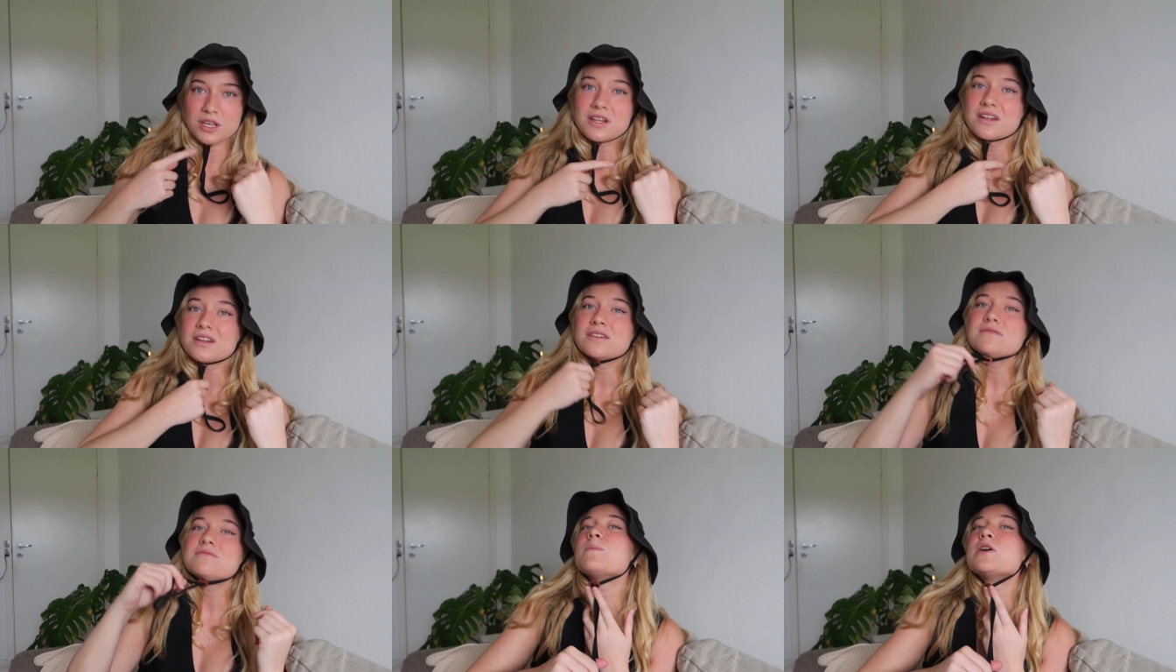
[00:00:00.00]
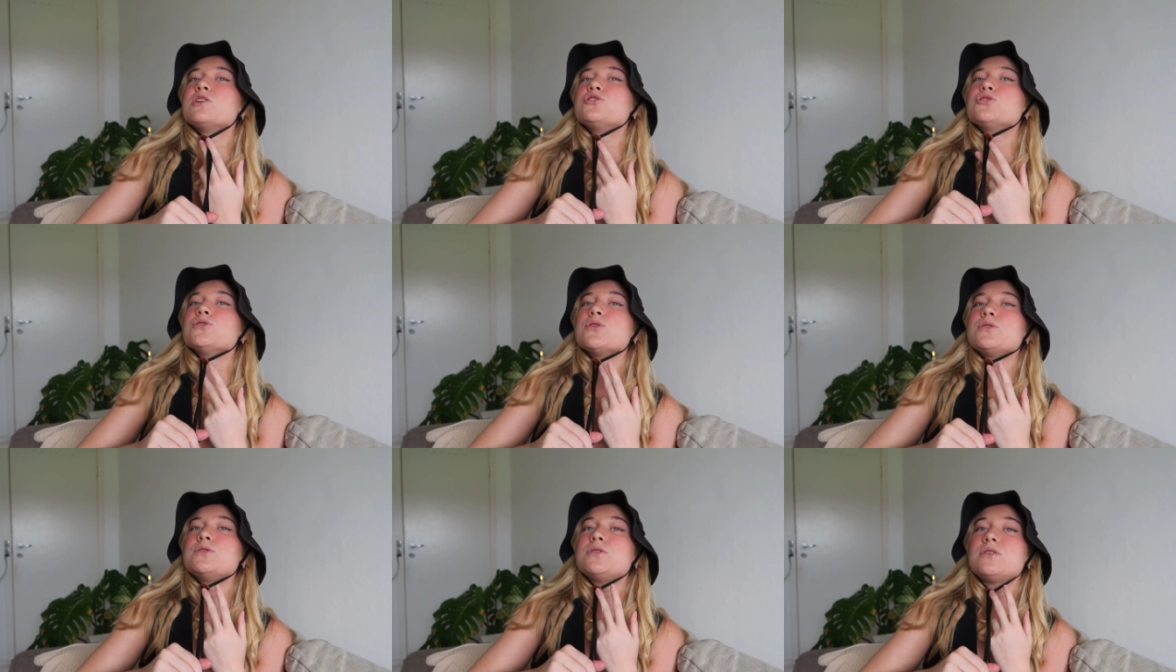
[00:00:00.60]
can make
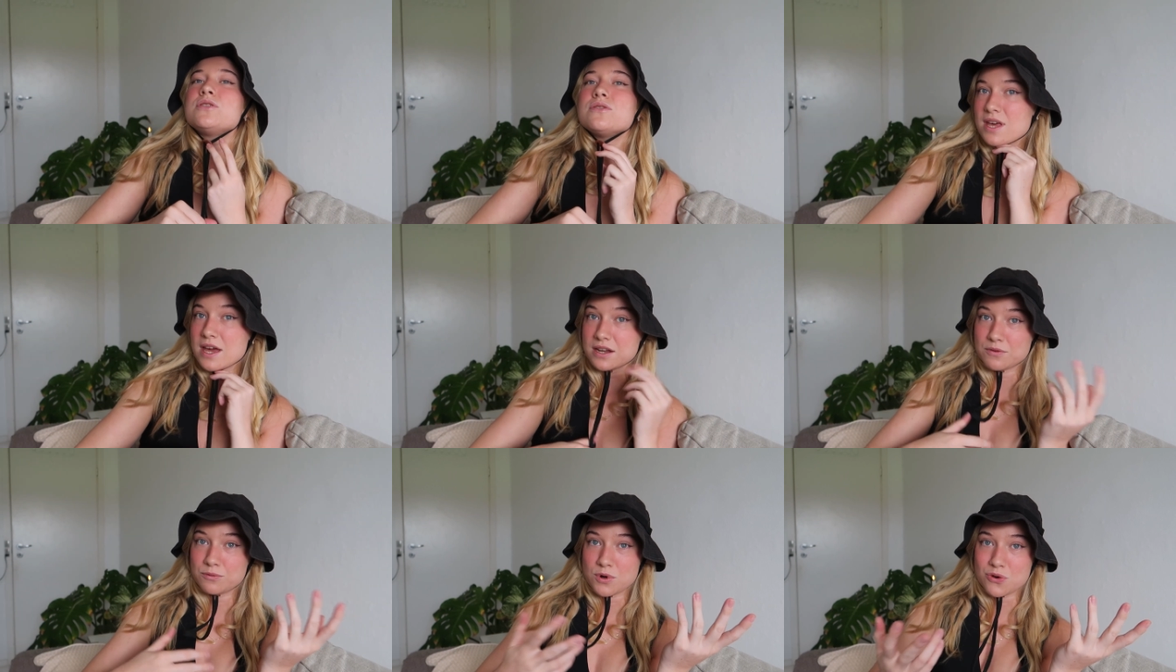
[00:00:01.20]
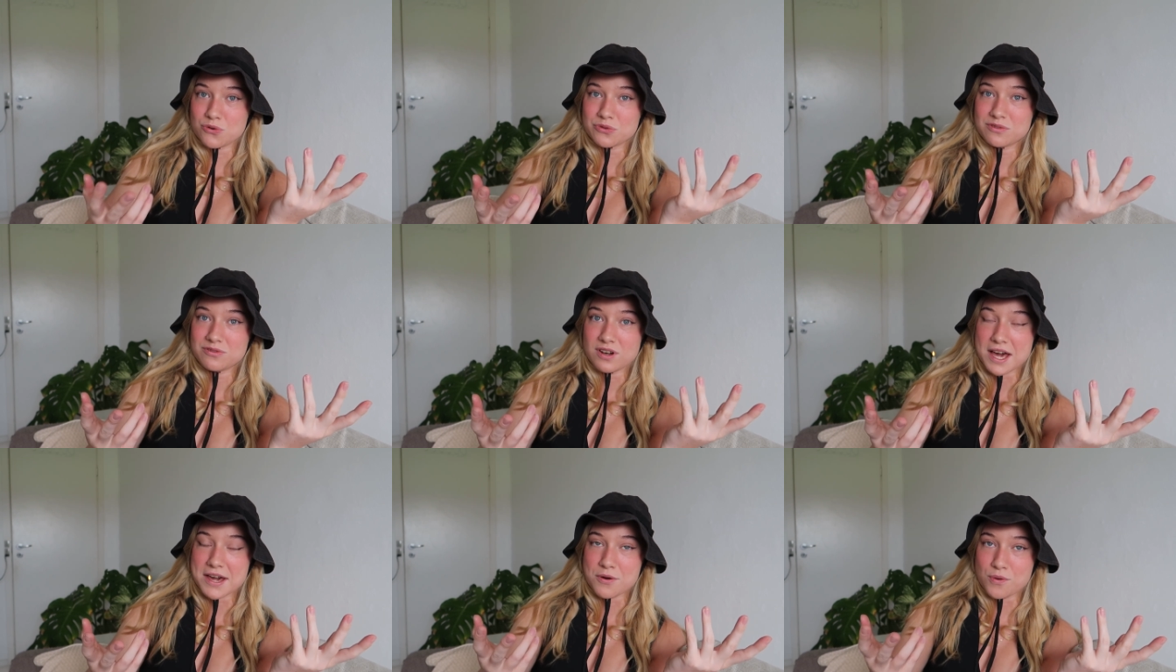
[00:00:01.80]
sure that it won't
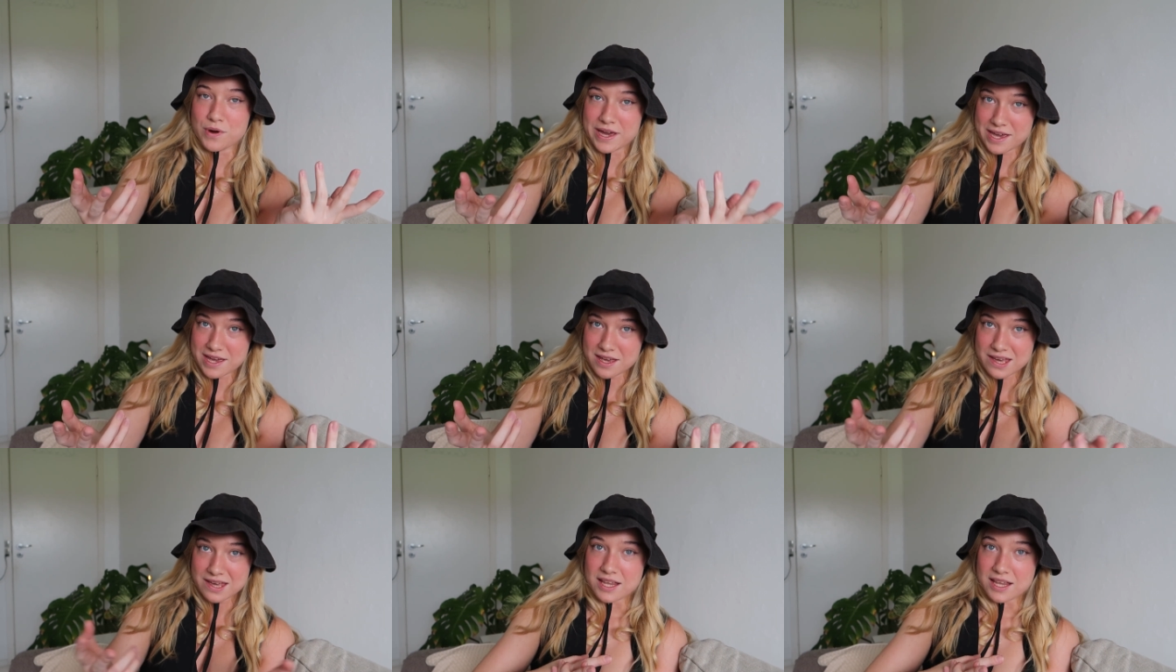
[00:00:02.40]
fly away.